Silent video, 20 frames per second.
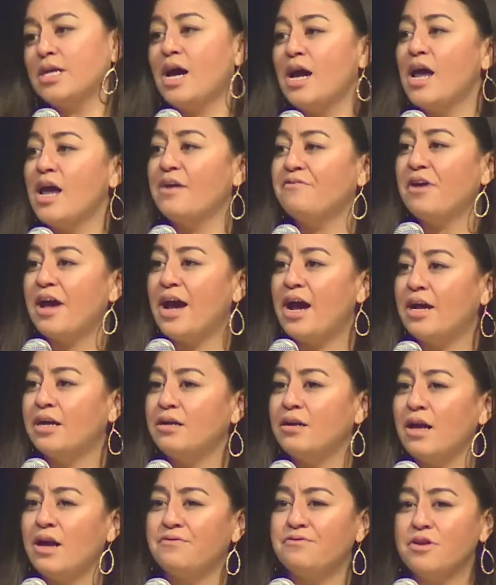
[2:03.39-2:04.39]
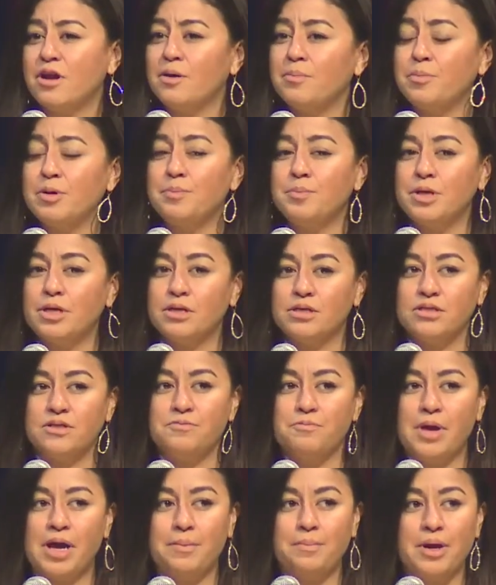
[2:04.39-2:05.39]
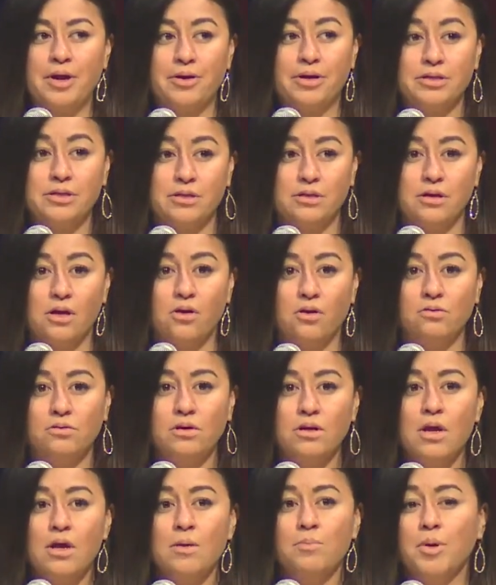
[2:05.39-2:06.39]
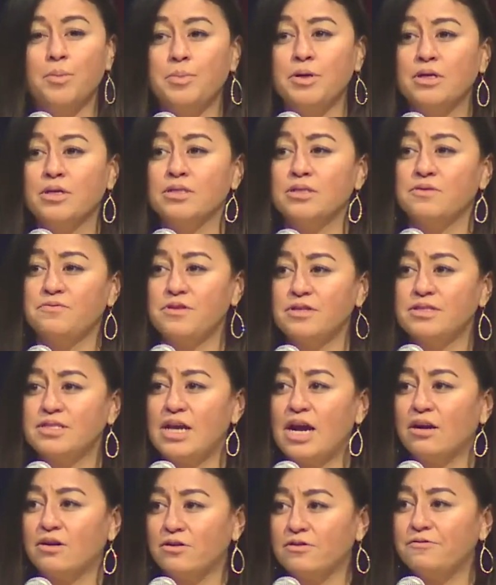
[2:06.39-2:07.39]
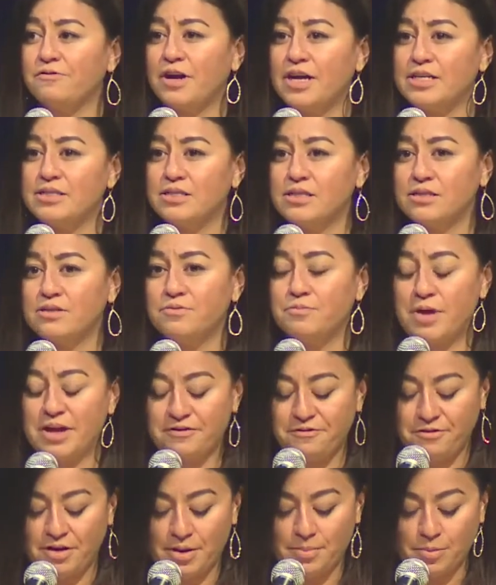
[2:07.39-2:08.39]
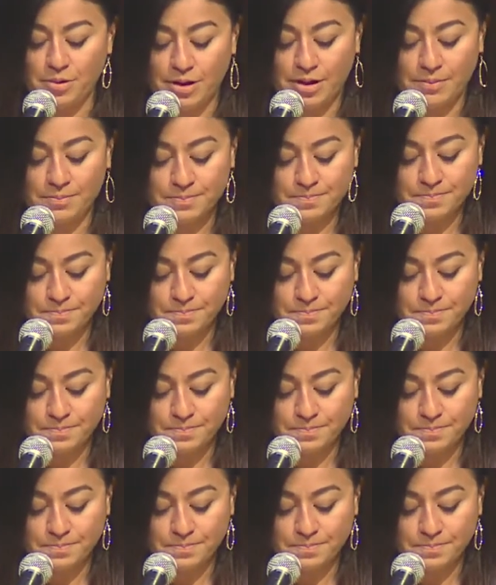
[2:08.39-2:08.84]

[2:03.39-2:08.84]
I have had have not been because of my merits alone, but because of the sacrifices of my family.